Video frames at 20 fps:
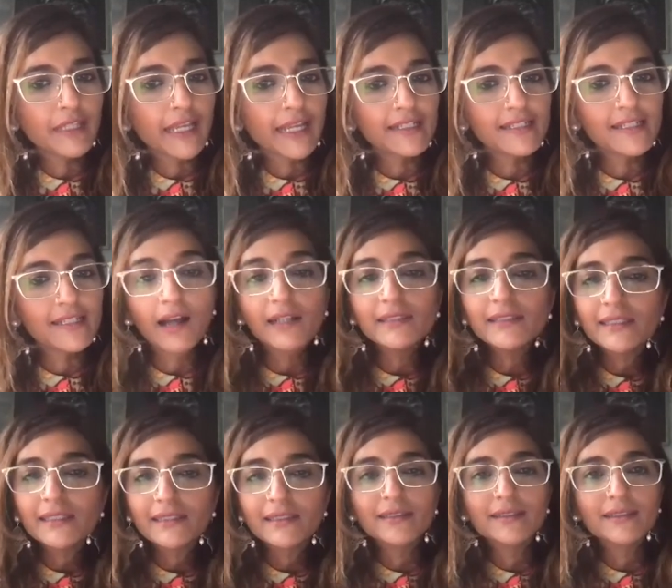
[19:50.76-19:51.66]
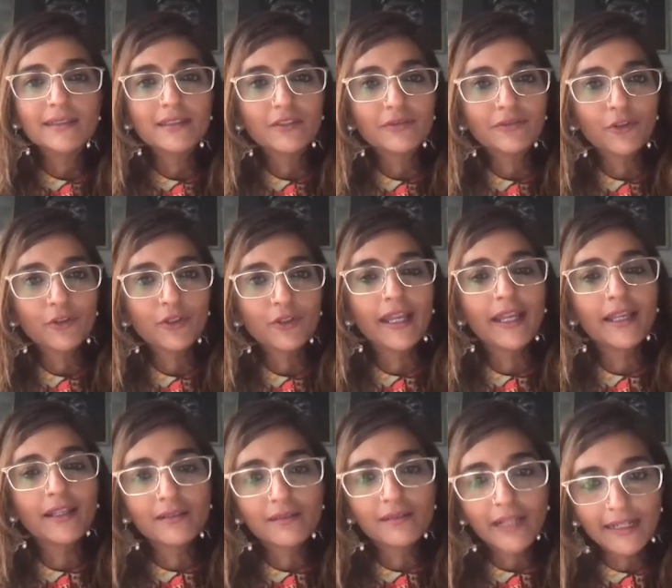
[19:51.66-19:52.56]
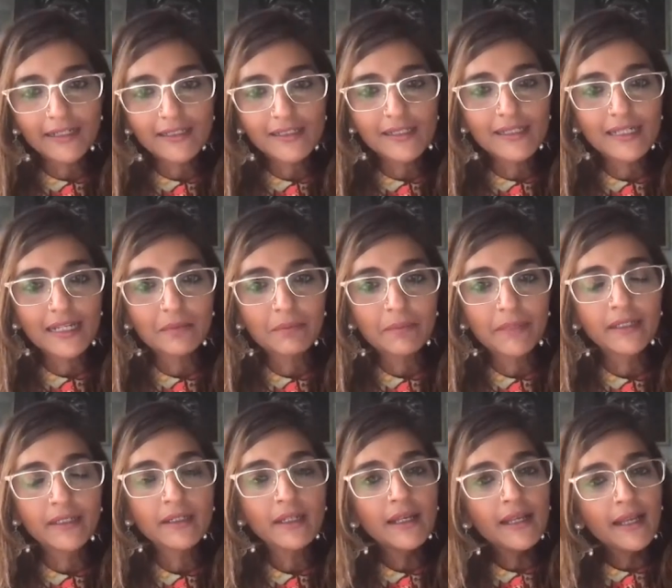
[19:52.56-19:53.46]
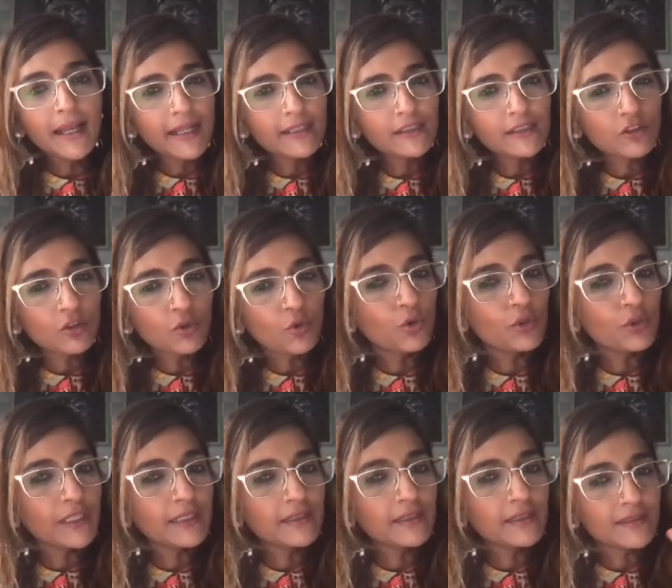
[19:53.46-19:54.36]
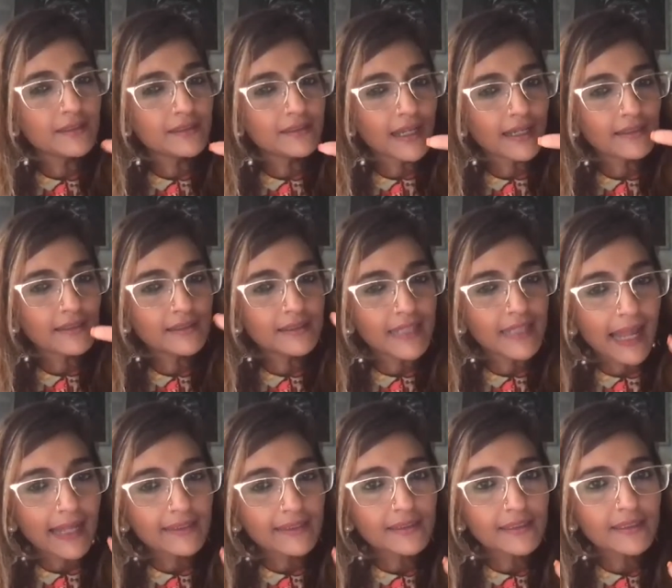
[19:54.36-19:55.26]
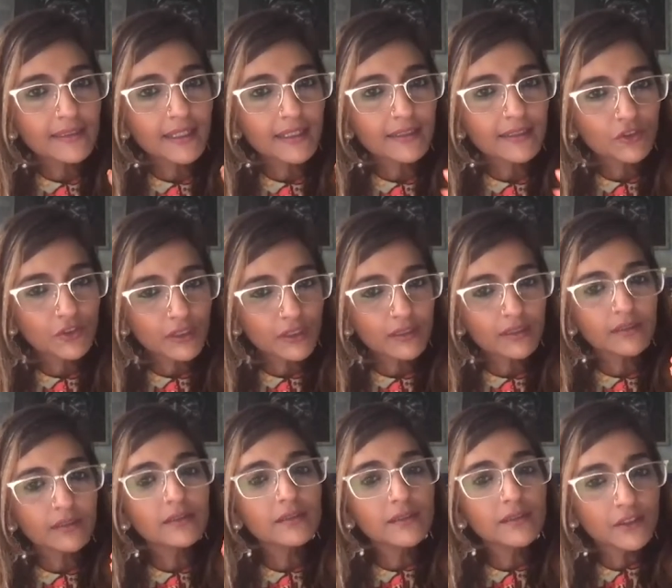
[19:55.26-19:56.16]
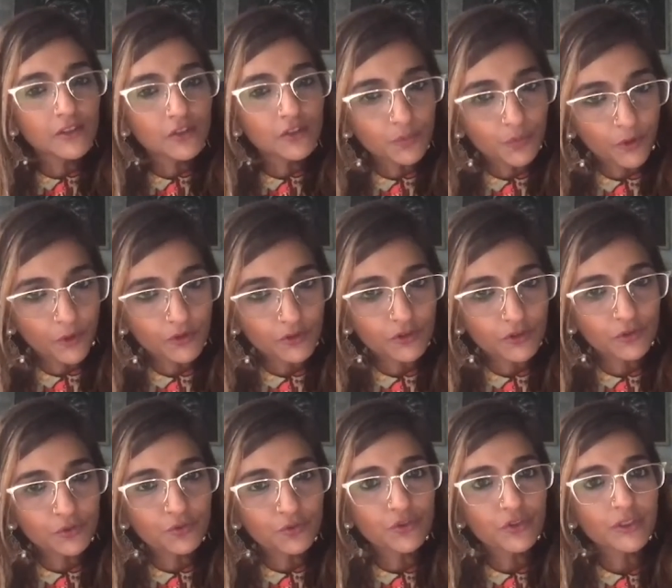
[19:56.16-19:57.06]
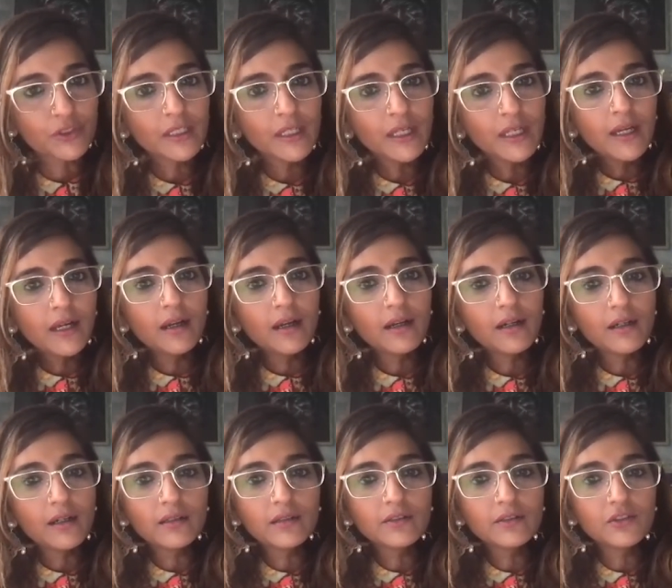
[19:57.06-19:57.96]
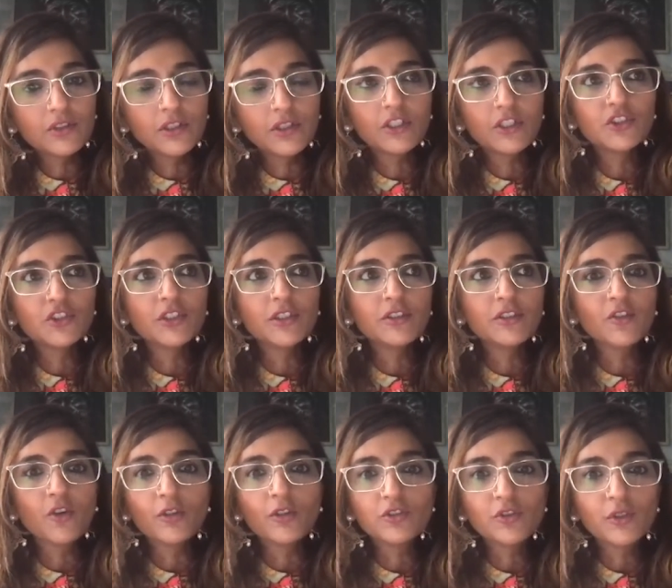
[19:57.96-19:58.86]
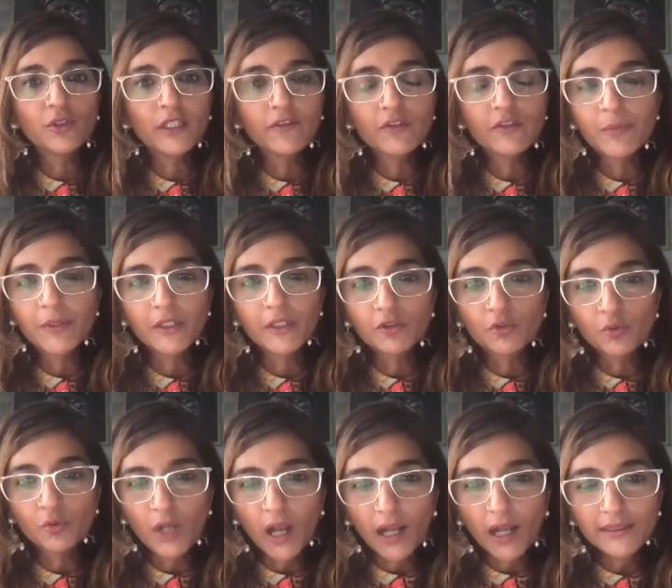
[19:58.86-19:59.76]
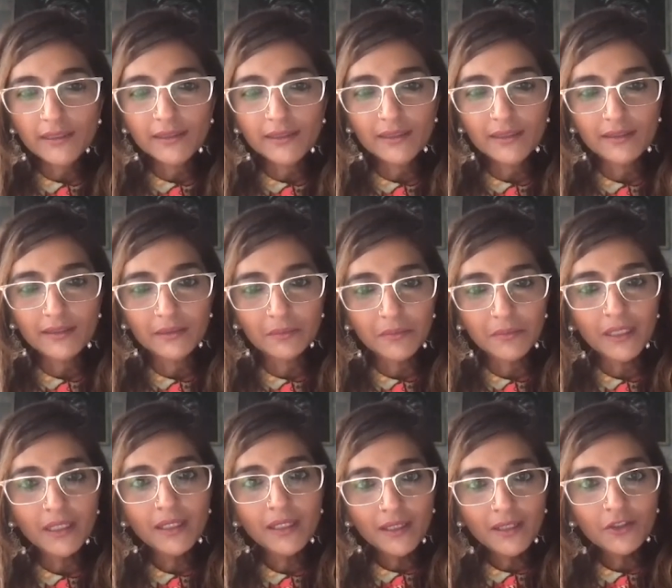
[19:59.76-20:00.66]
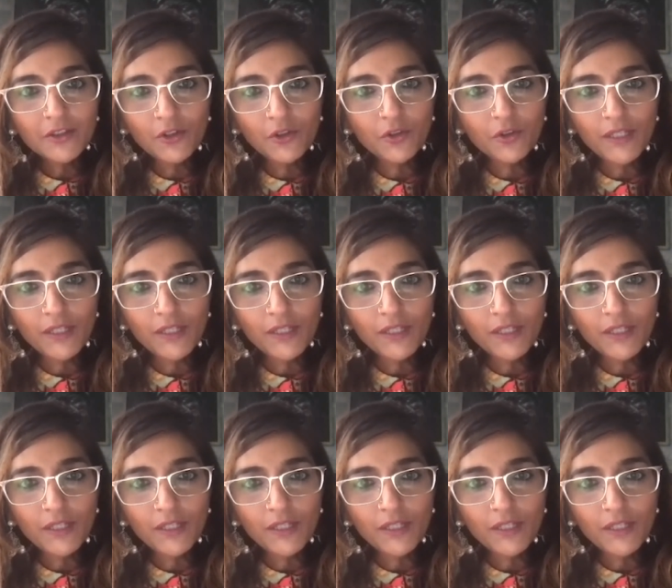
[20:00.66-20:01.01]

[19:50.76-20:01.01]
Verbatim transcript: get dancers for their entertainment and slowly this entire dance industry turned into prostitution uh, traditions also gives birth to caste system you know